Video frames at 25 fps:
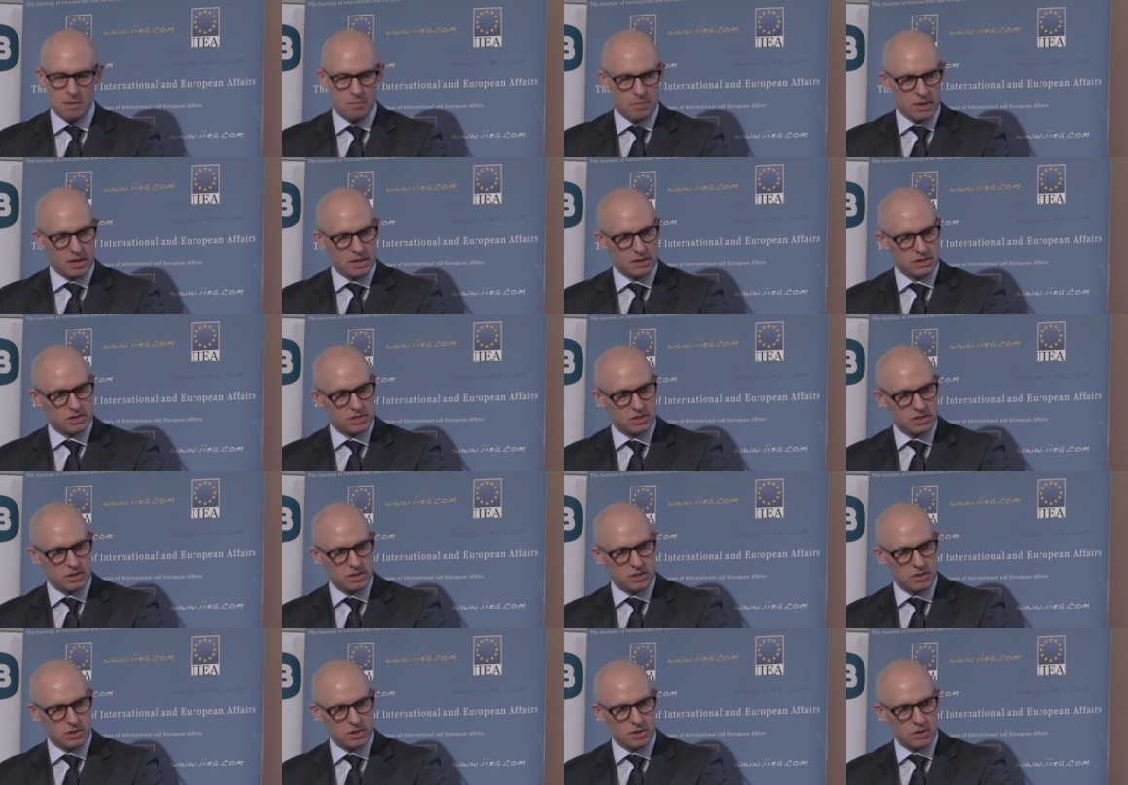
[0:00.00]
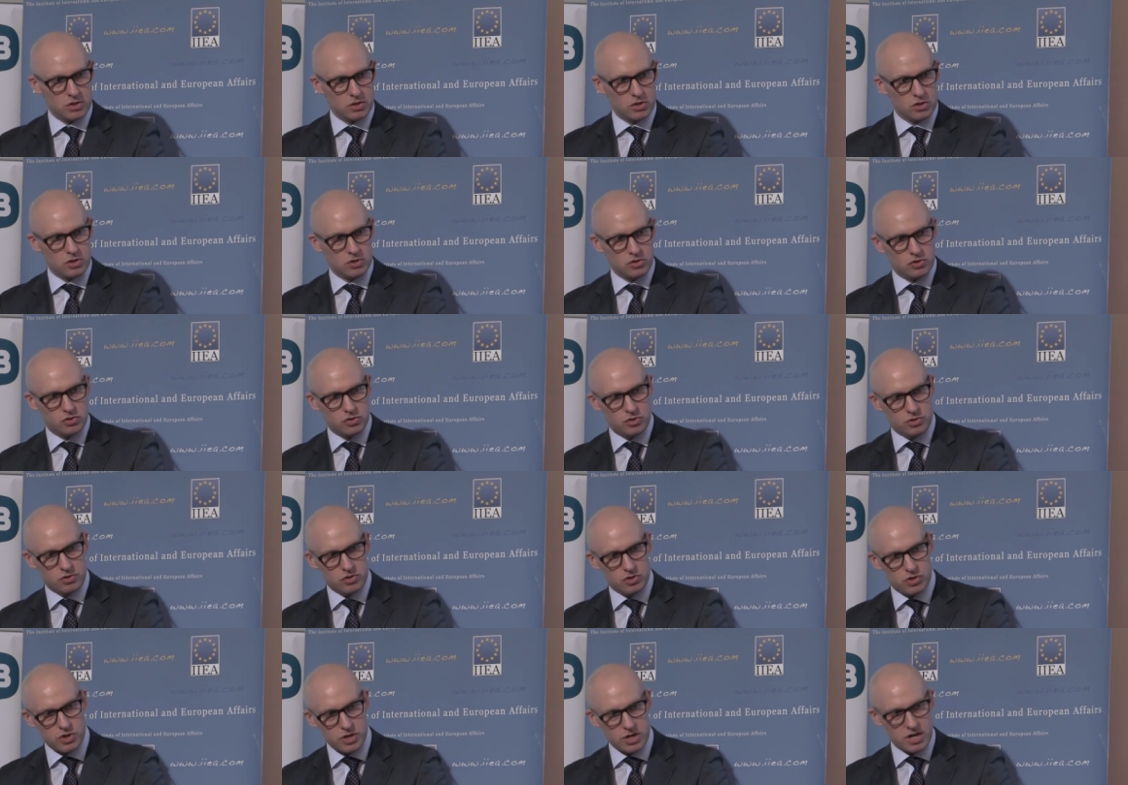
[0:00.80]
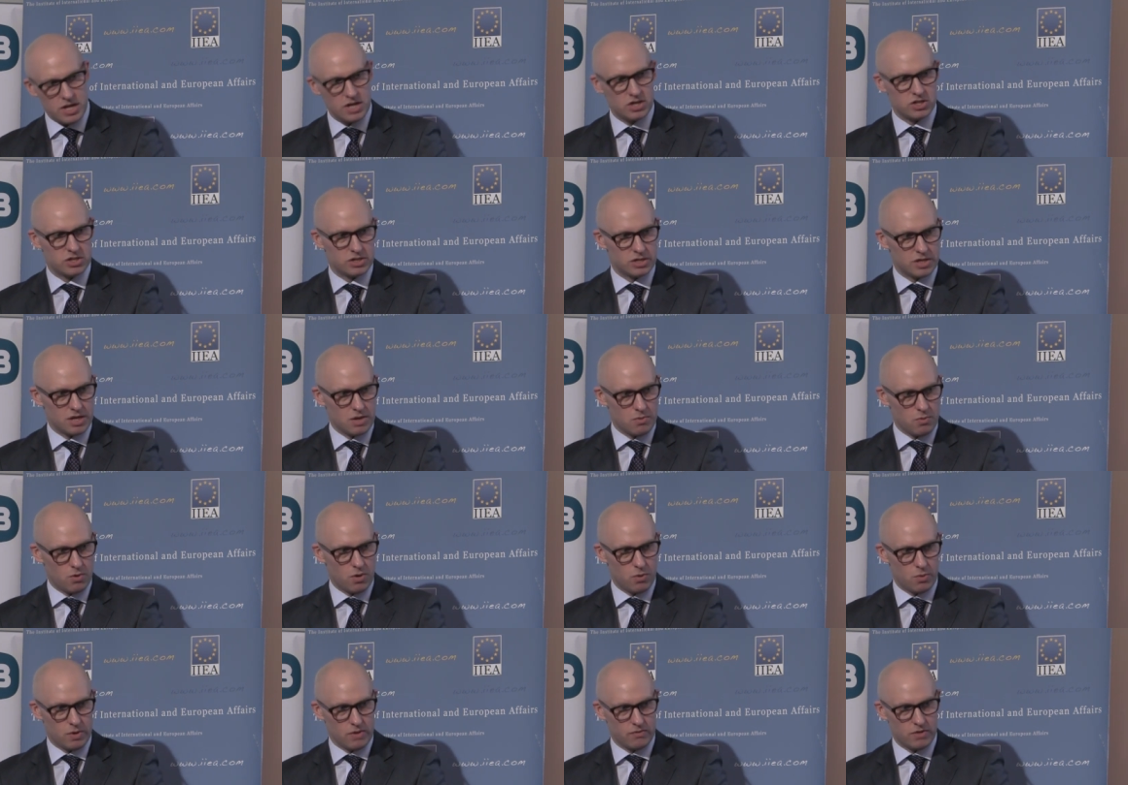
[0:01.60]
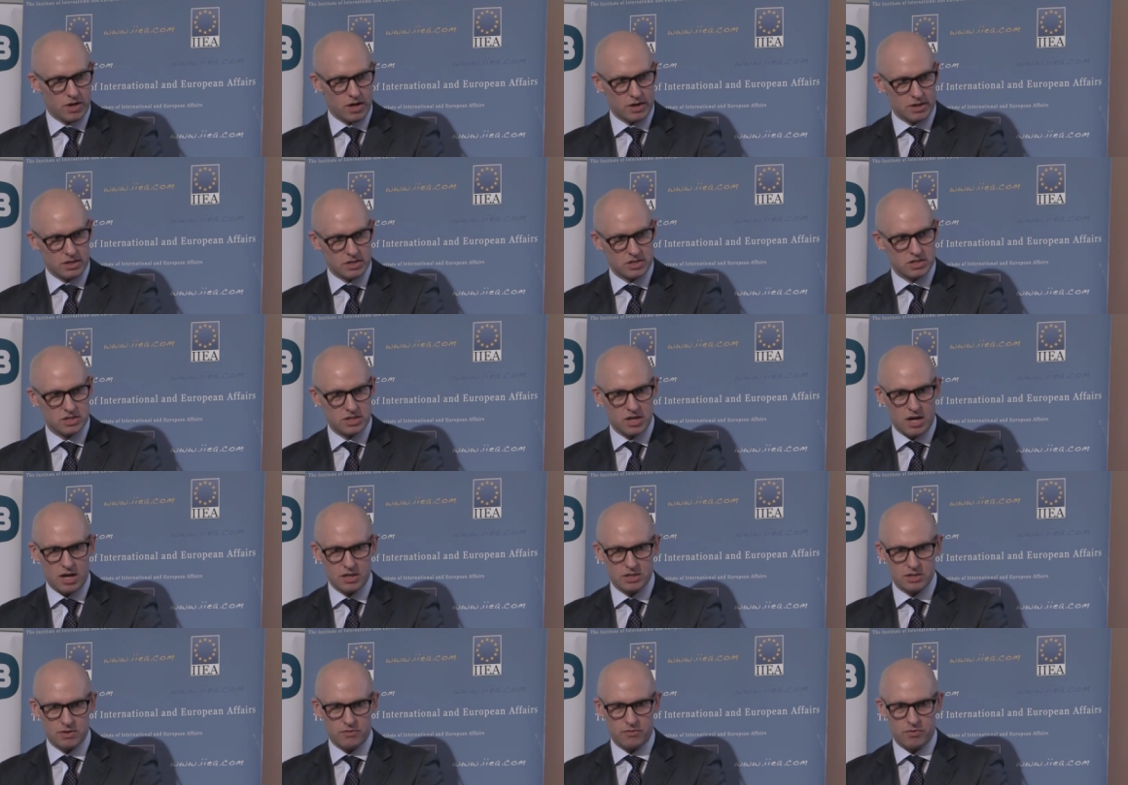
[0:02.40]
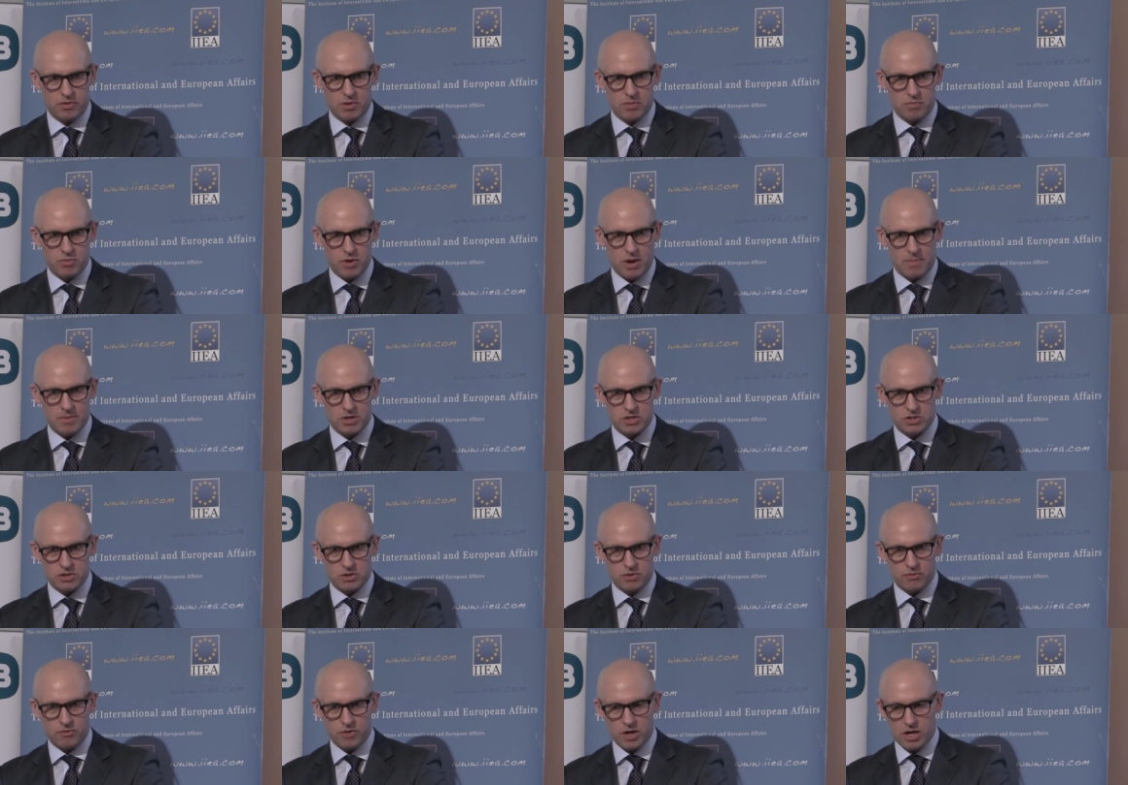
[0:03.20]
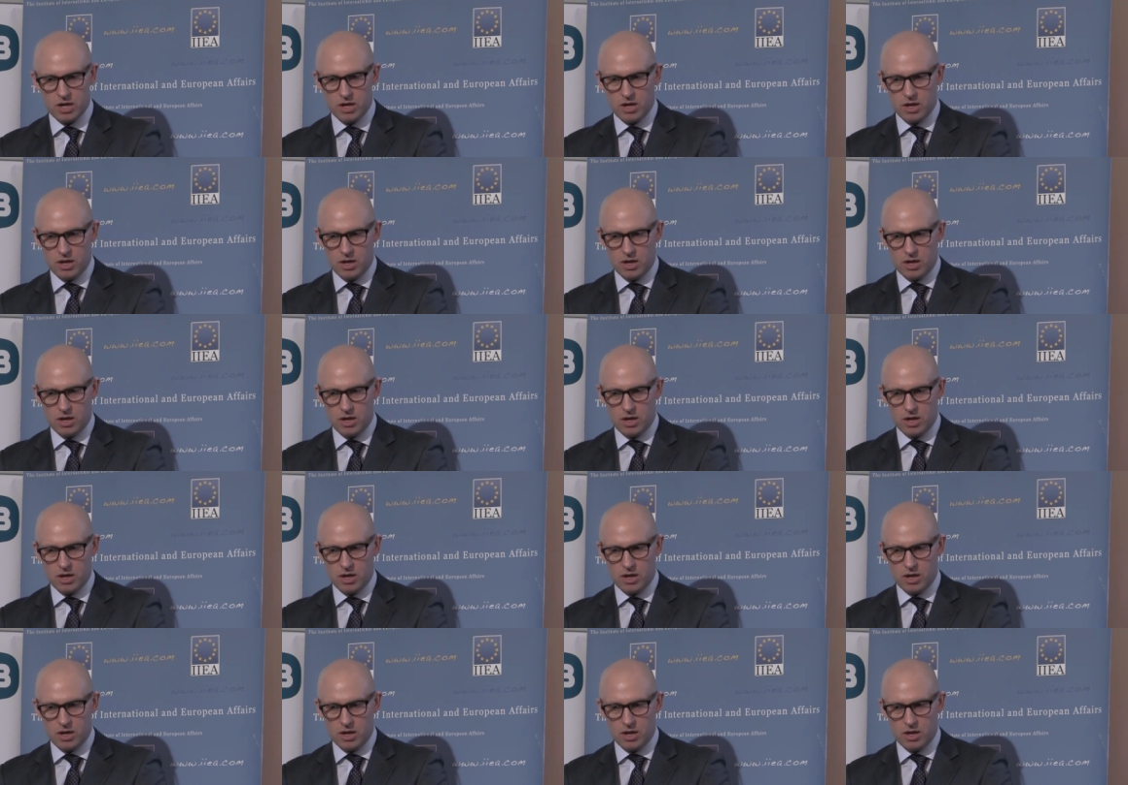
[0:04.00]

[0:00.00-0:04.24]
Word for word: Because traditionally, what we've done is started from the premise of